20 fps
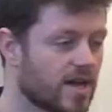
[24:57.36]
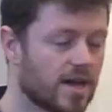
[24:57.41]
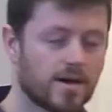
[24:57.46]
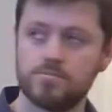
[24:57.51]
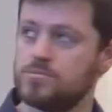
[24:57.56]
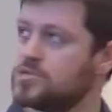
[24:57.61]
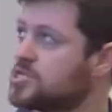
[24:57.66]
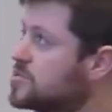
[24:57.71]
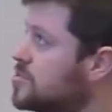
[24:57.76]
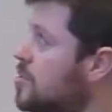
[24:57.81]

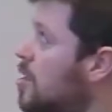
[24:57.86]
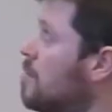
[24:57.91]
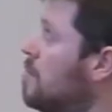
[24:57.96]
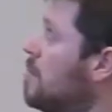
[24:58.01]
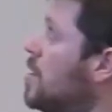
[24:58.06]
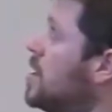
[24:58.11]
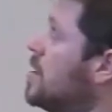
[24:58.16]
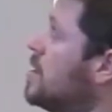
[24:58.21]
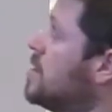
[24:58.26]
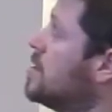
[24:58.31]
comes
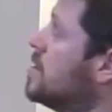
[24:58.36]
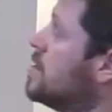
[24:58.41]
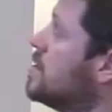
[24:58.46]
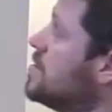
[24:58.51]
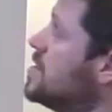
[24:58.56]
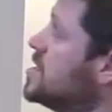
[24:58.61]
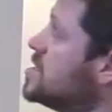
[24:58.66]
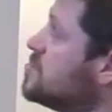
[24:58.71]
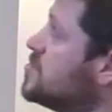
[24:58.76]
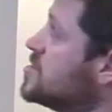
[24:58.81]
from
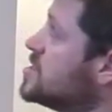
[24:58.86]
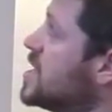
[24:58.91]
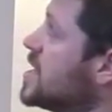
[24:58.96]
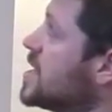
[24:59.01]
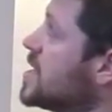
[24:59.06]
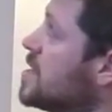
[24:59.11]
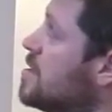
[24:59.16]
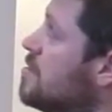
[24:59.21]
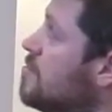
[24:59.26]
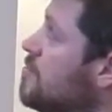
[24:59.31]
this
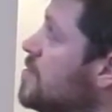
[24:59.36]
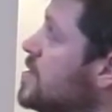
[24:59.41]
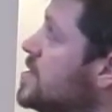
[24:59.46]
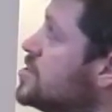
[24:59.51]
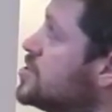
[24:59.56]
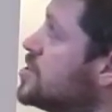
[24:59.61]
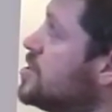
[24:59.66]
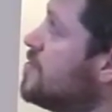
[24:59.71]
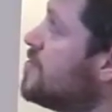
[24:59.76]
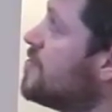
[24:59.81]
particular region of